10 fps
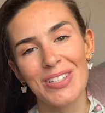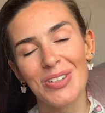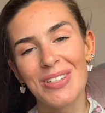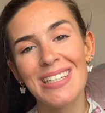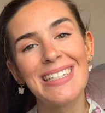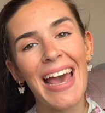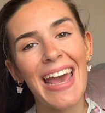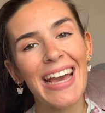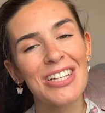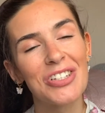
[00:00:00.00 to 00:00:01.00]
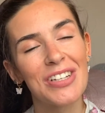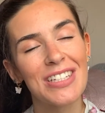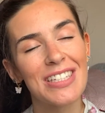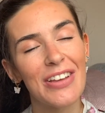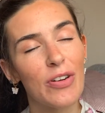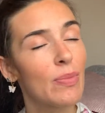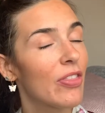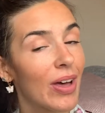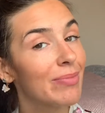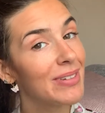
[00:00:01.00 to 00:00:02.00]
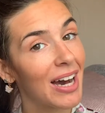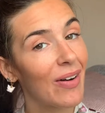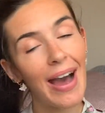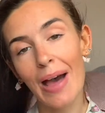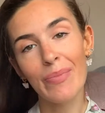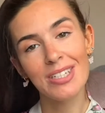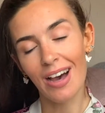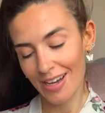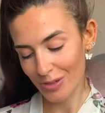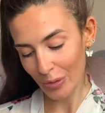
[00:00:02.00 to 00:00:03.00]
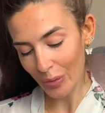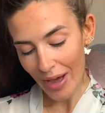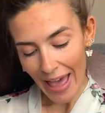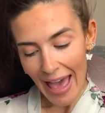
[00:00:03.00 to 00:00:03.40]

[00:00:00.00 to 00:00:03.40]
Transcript: So today, as you can see from the thumbnail and the title,